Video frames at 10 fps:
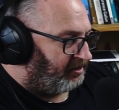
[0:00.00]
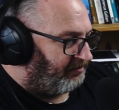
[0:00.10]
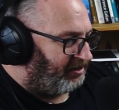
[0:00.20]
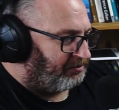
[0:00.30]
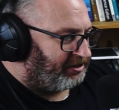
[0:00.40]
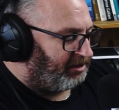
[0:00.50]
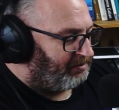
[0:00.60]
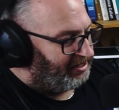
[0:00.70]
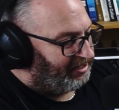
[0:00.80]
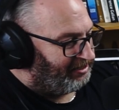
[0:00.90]
that was kind of
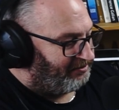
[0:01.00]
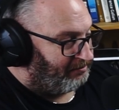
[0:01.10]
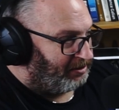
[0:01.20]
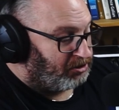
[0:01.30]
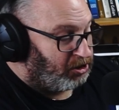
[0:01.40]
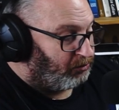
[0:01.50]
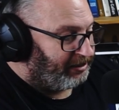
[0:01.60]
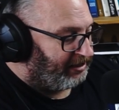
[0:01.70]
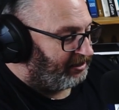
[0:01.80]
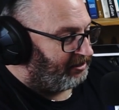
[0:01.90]
I was
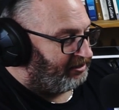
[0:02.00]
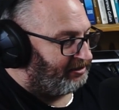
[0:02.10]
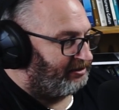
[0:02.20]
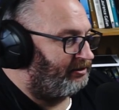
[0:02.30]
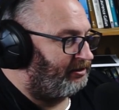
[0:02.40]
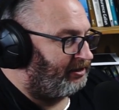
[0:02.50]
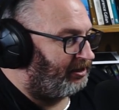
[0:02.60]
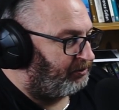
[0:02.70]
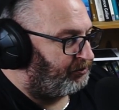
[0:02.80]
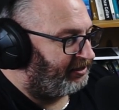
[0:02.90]
looking at,
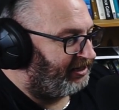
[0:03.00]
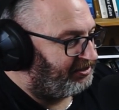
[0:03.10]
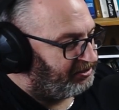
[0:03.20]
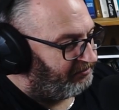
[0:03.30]
how do I get into